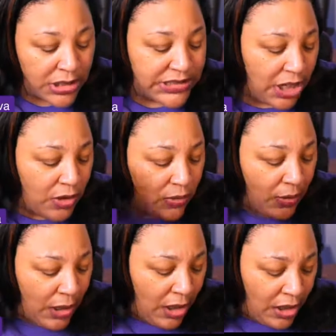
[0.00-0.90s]

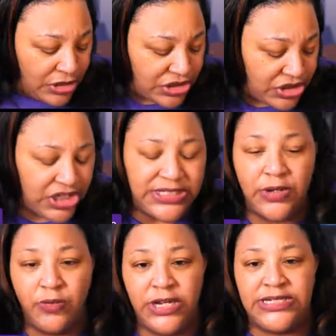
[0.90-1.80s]
So,
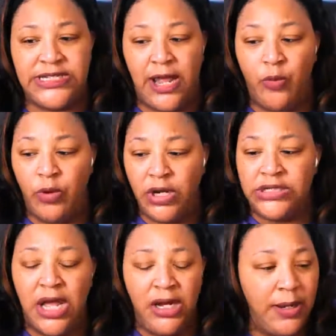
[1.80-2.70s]
just to reset, we're
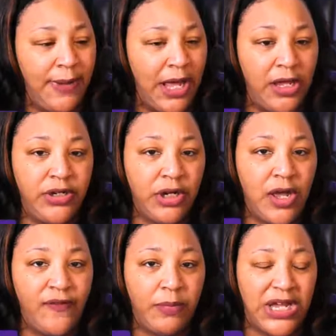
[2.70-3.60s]
talking about
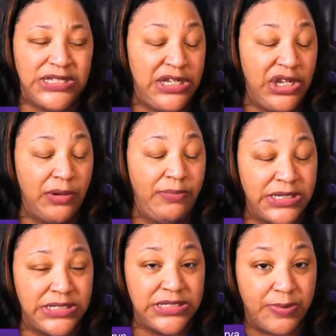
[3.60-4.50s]
undercover bossing your
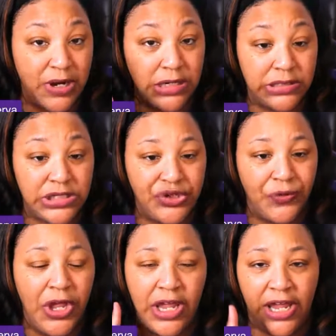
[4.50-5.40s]
business part
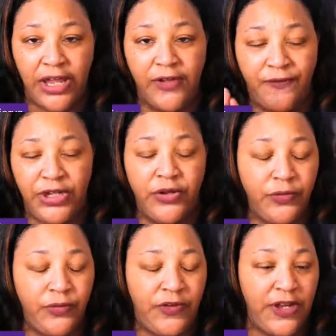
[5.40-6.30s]
2. If
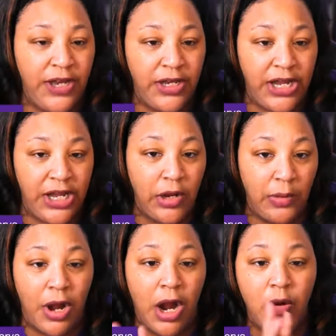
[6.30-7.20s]
you didn't
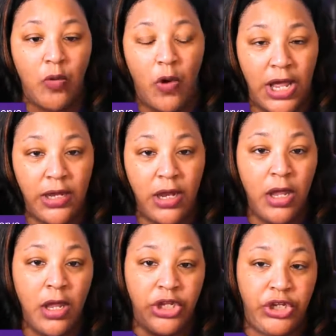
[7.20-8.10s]
hear part 1,
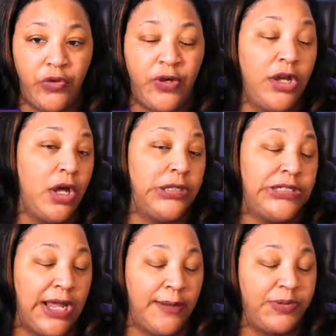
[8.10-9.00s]
you can go
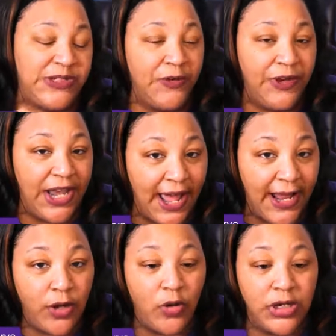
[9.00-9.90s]
to episode
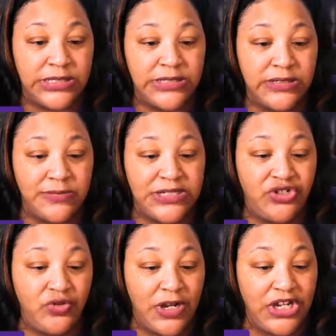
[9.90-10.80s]
9 on the System
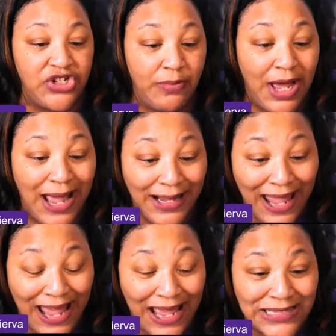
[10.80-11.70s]
Situation
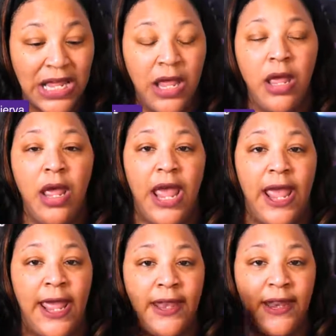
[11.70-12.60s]
podcast,
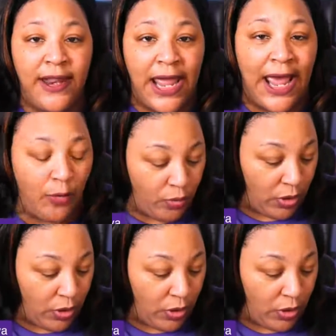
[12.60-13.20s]
and that